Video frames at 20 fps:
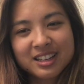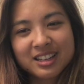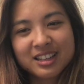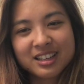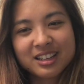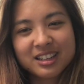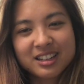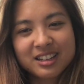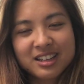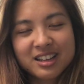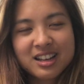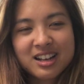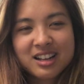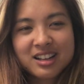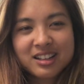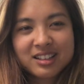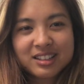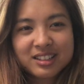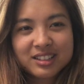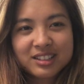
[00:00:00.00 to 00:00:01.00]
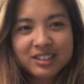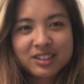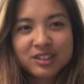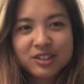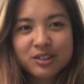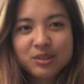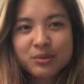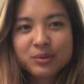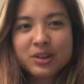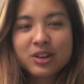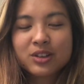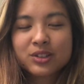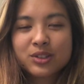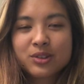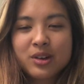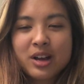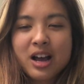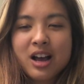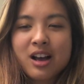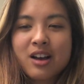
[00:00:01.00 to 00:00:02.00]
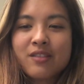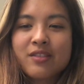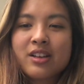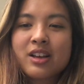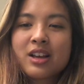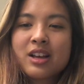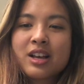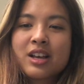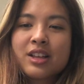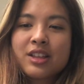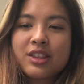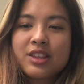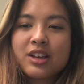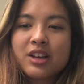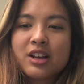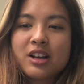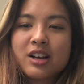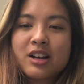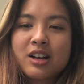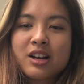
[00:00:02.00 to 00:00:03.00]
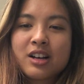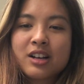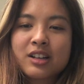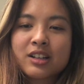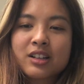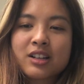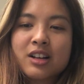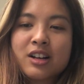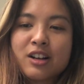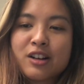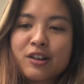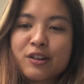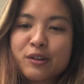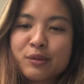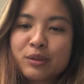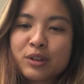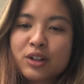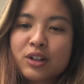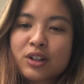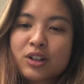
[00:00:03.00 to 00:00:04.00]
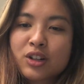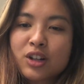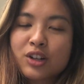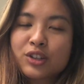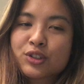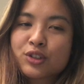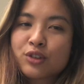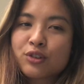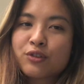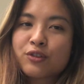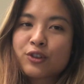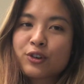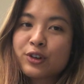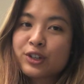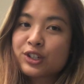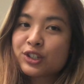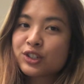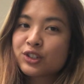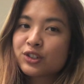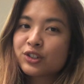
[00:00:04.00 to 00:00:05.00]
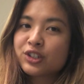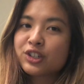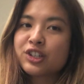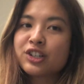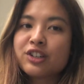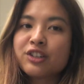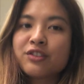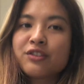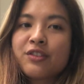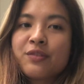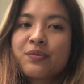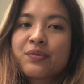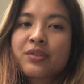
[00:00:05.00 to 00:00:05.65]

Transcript: And yeah, so then we also have the glossopharyngeal nerve.